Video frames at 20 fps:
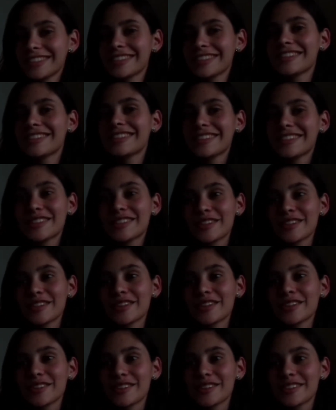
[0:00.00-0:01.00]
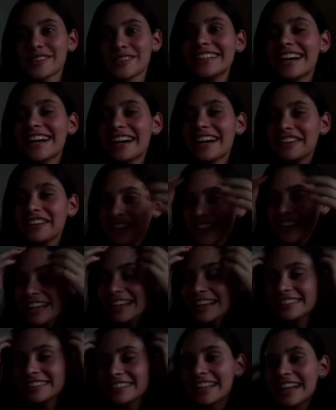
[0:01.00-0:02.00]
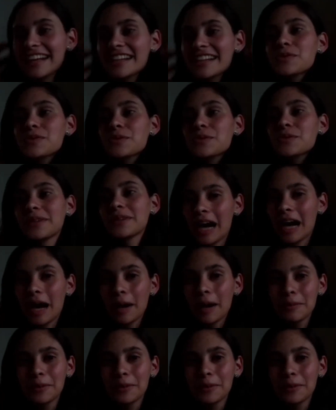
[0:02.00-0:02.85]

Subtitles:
So see, I feel like that's what's happening in